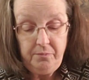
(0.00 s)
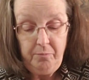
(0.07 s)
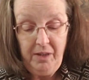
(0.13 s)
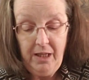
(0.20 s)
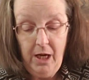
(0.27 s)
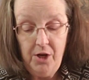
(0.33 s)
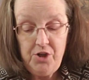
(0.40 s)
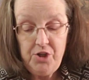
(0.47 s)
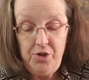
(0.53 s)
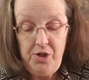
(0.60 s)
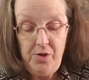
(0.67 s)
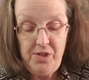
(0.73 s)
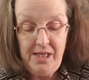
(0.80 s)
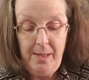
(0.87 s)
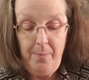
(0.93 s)
Because you're
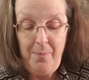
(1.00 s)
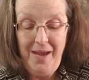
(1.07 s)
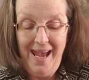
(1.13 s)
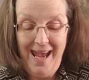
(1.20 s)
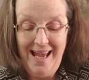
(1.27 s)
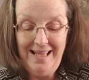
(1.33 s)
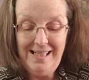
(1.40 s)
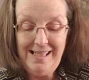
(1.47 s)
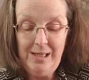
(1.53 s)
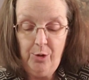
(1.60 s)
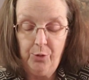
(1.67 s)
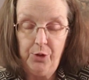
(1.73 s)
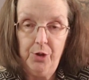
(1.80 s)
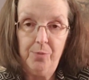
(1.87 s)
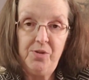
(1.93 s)
using pet
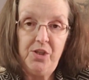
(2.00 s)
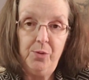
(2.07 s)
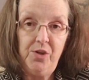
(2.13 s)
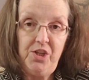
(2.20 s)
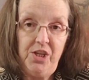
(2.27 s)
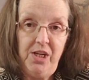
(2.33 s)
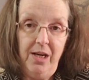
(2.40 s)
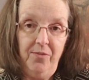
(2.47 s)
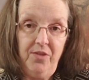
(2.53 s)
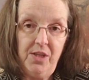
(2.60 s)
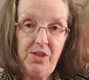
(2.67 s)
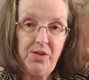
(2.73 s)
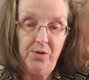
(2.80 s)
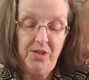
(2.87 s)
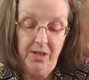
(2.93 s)
grooms to achieve
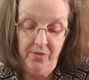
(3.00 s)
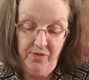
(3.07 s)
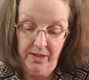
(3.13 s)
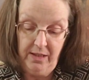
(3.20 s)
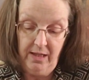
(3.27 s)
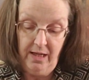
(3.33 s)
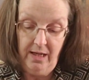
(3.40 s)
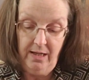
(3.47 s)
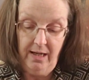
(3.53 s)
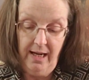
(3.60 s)
this certificate,